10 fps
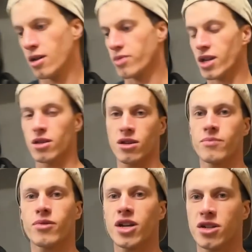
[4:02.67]
regular
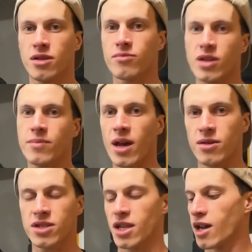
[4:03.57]
compression and
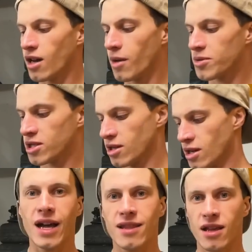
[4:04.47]
rebound setups.
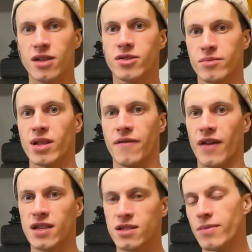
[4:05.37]
Nothing extremely
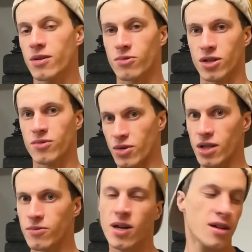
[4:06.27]
fancy, but it works
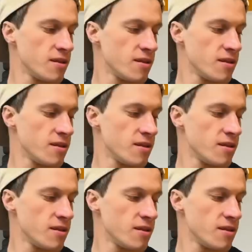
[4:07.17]
really well.